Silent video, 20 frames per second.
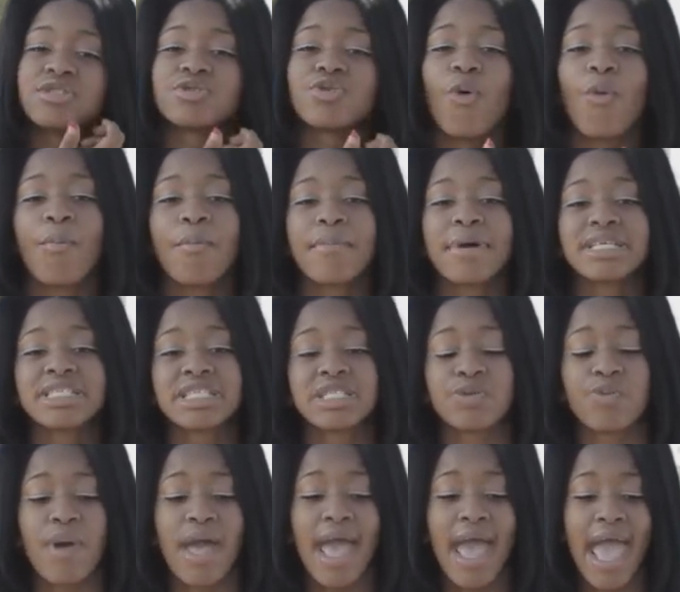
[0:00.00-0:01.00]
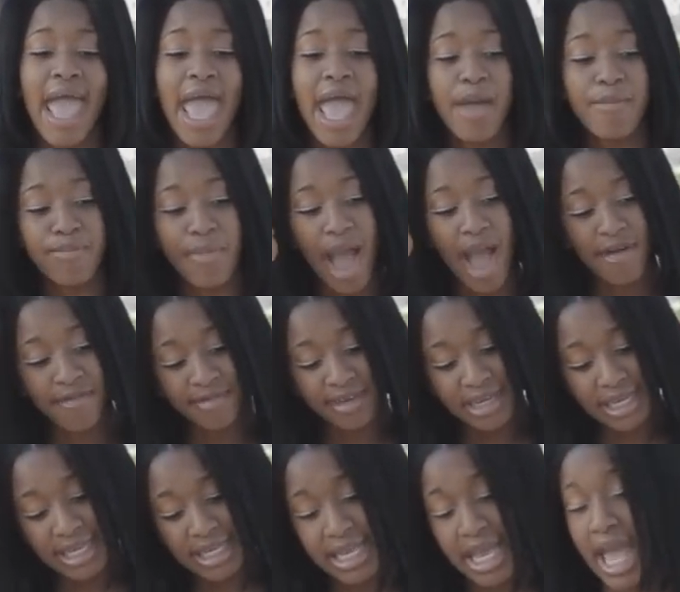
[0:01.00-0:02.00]
I moved from there
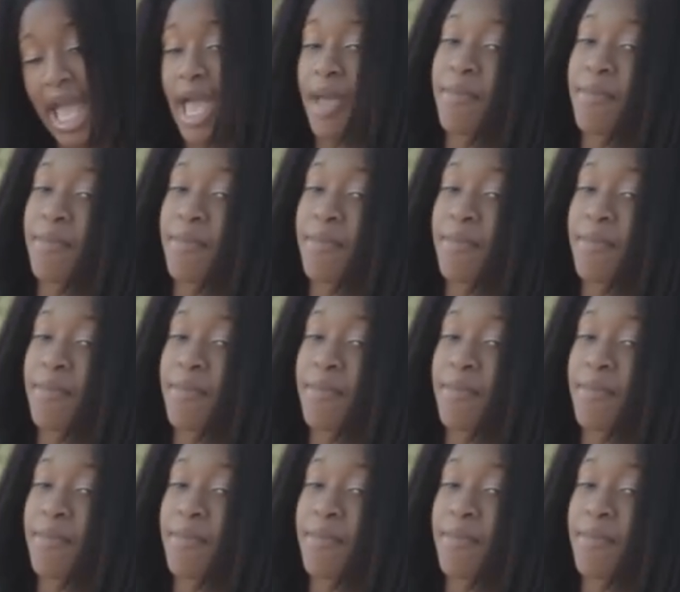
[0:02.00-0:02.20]
to Fort